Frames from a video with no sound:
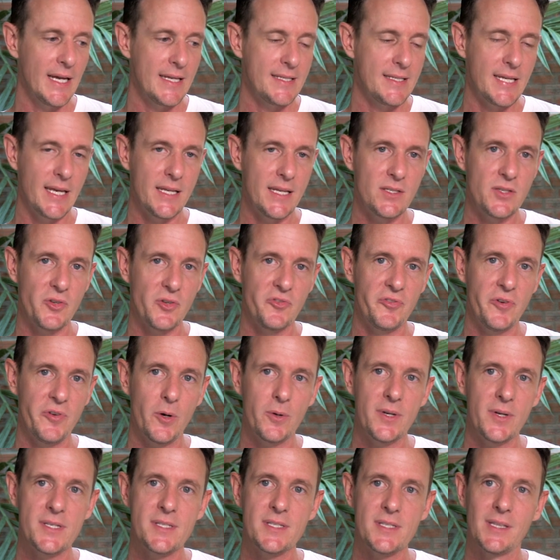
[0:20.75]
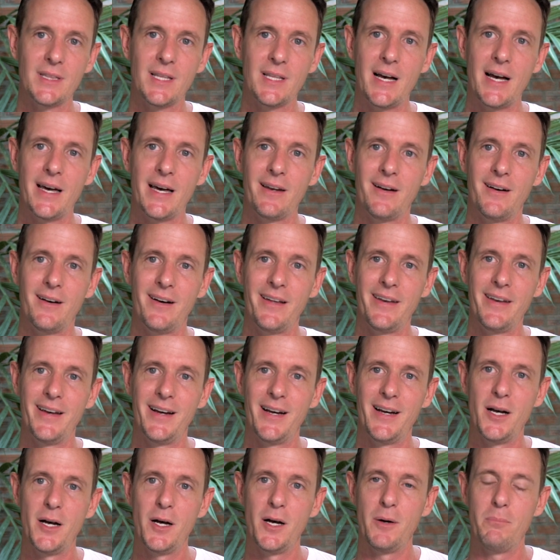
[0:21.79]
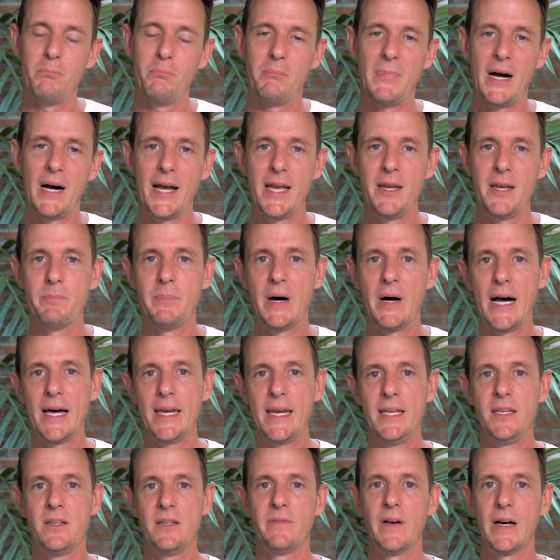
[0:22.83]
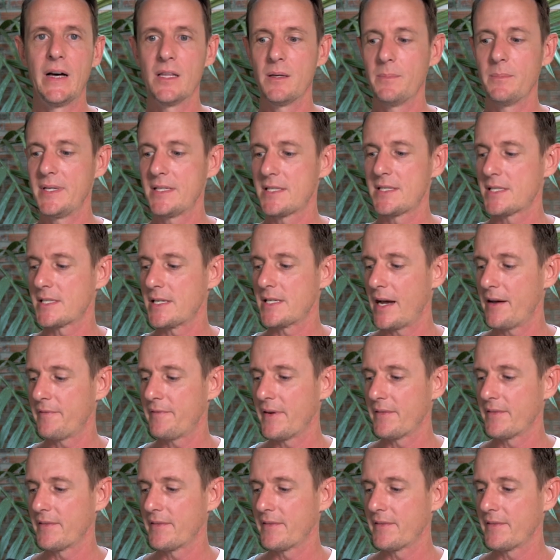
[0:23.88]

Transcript: I tend to focus a lot on mind-body development stuff.